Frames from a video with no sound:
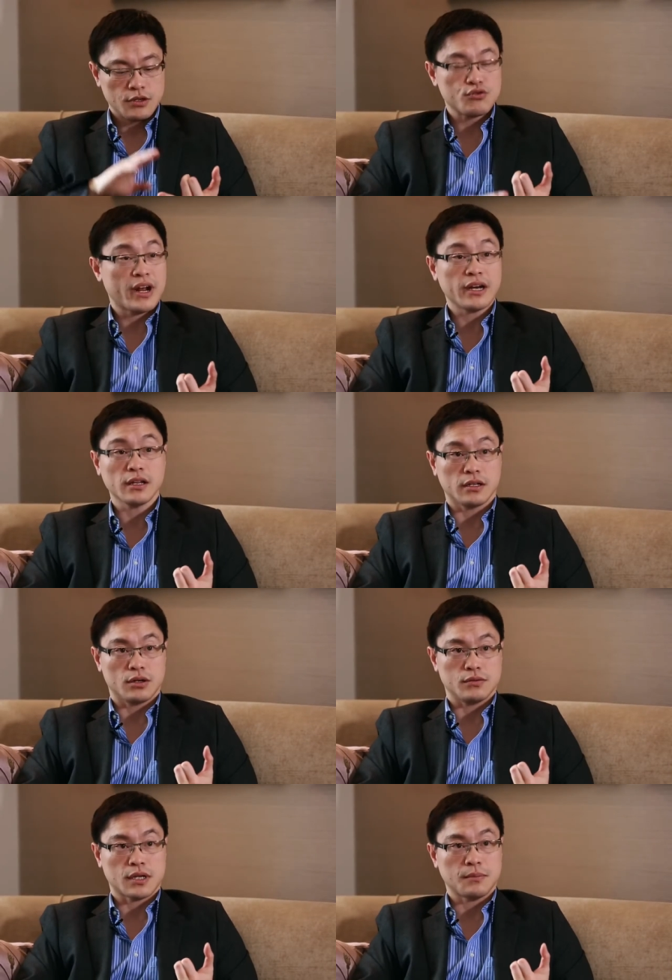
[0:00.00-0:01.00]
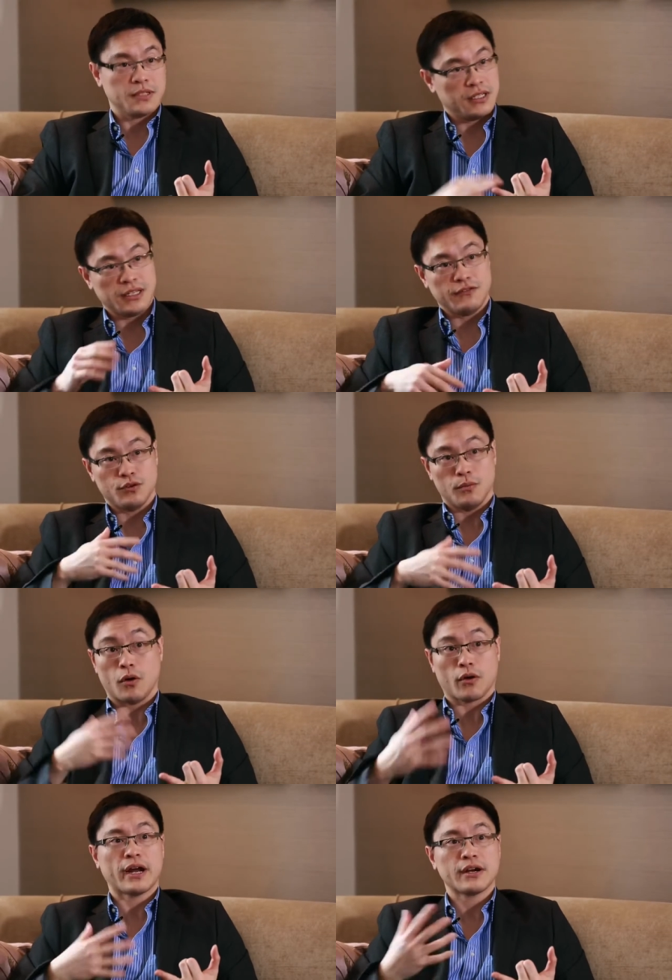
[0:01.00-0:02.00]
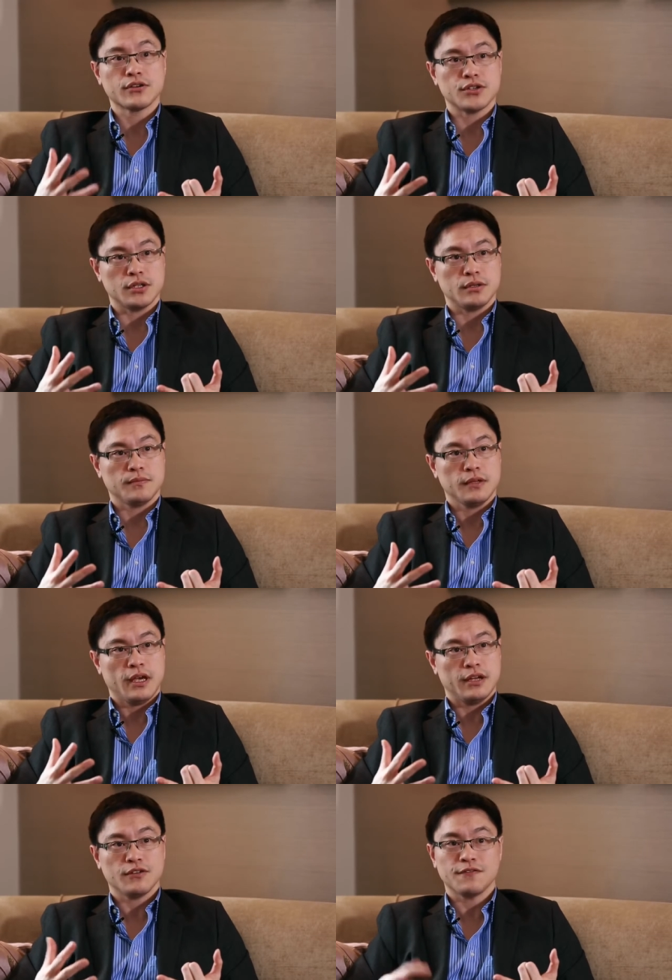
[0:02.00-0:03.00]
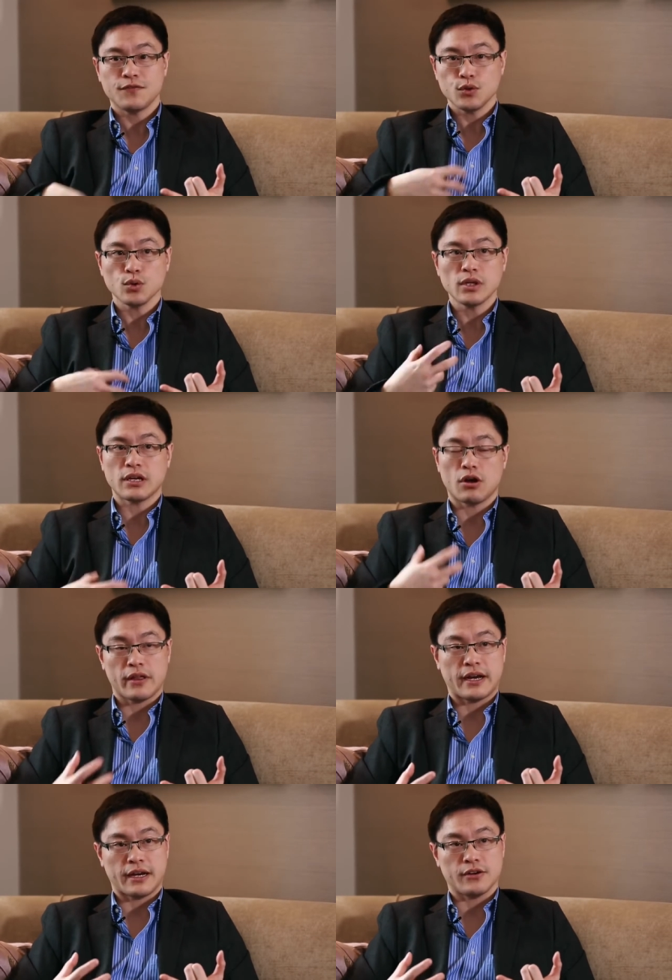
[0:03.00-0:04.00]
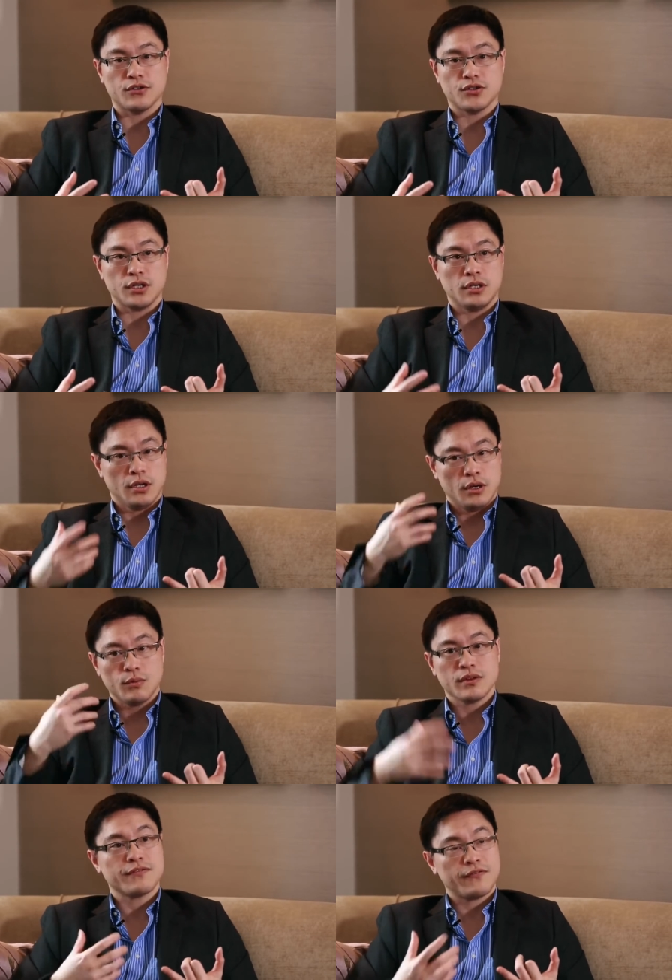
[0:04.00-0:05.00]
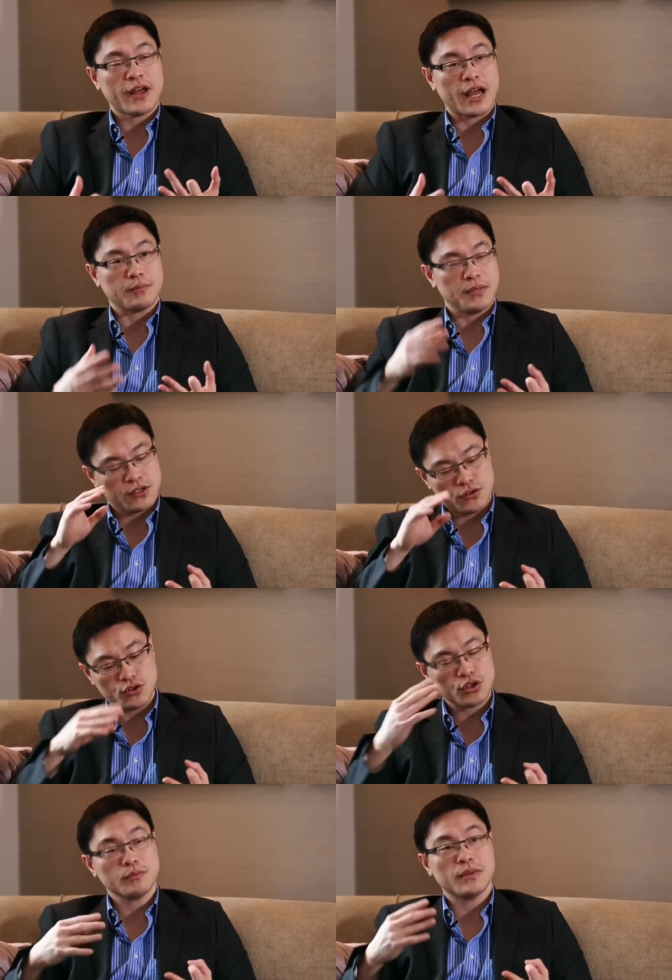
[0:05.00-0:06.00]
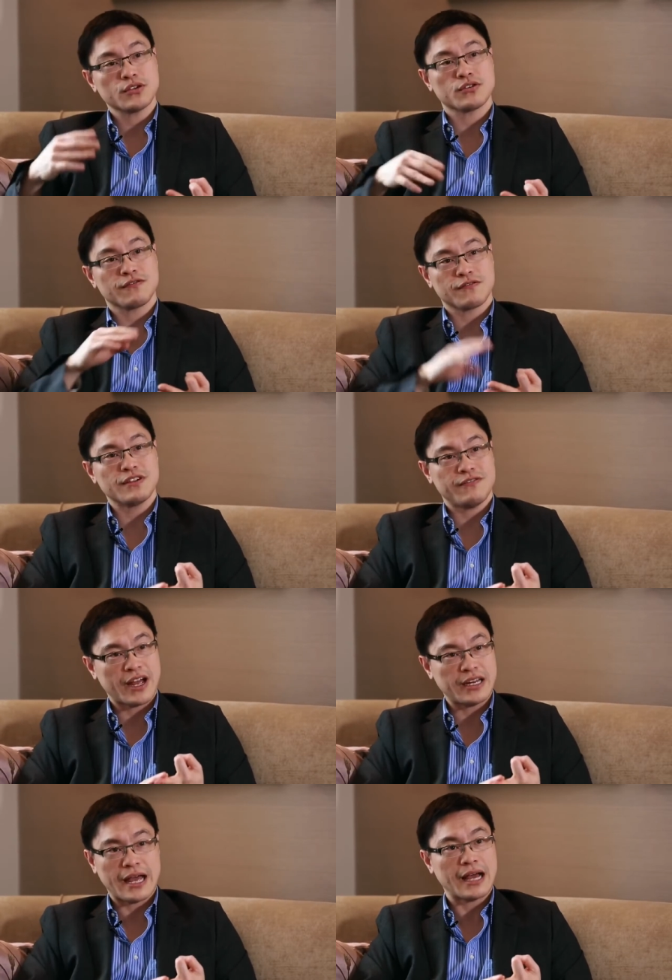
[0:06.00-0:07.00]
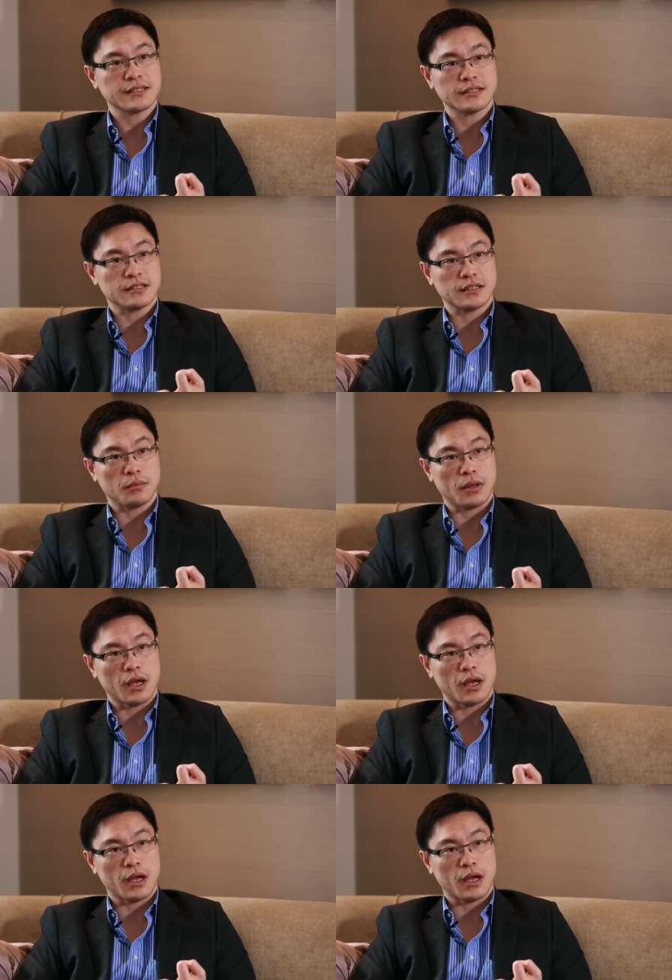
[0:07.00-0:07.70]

Adrenaline goes up to give you more energy. And you're fueling all that energy with fat because you can measure free fatty acids in the